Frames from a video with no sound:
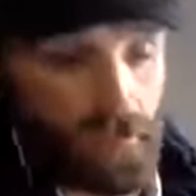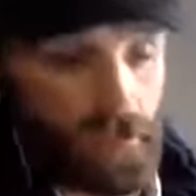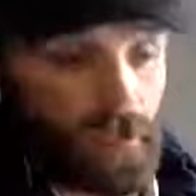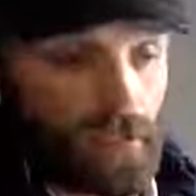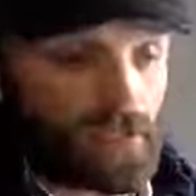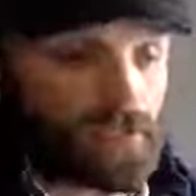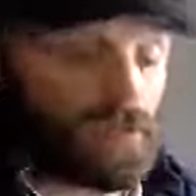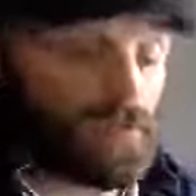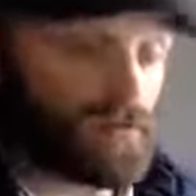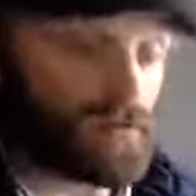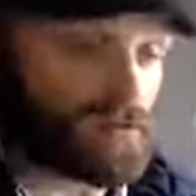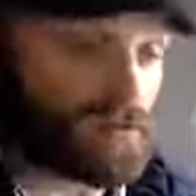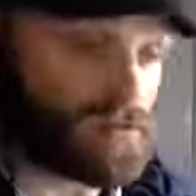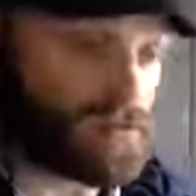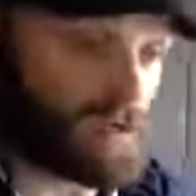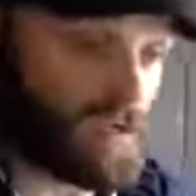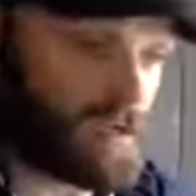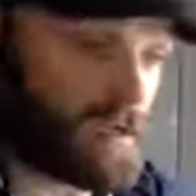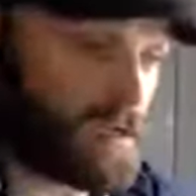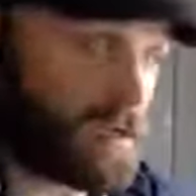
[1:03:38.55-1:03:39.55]
and so the judge
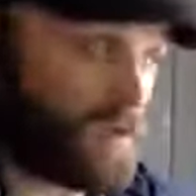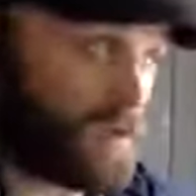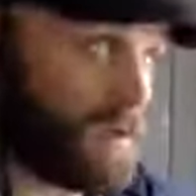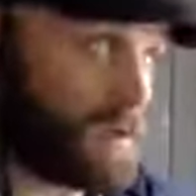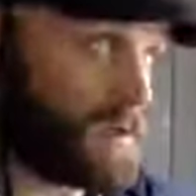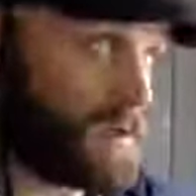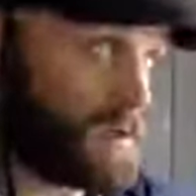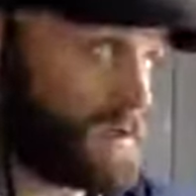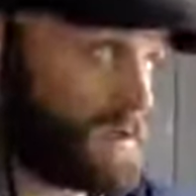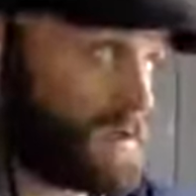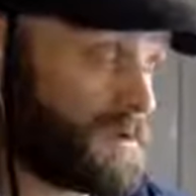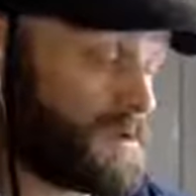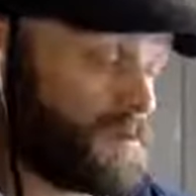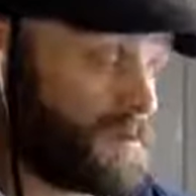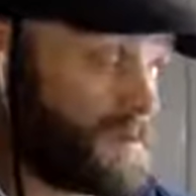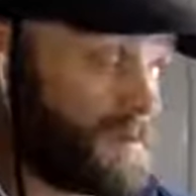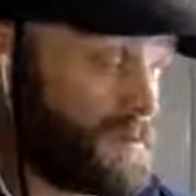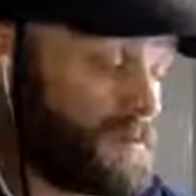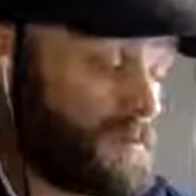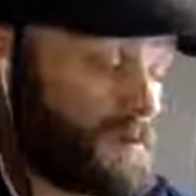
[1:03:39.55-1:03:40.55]
said well is there
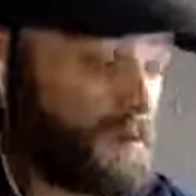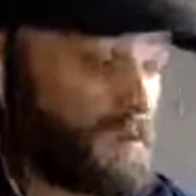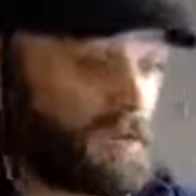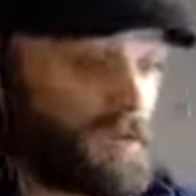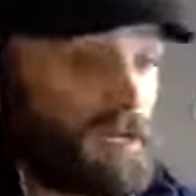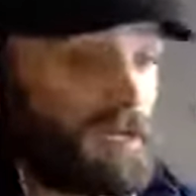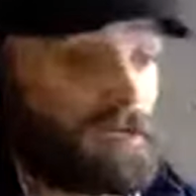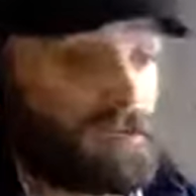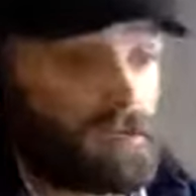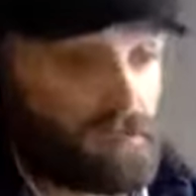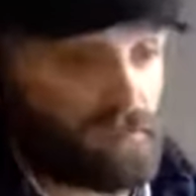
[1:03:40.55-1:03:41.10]
did anything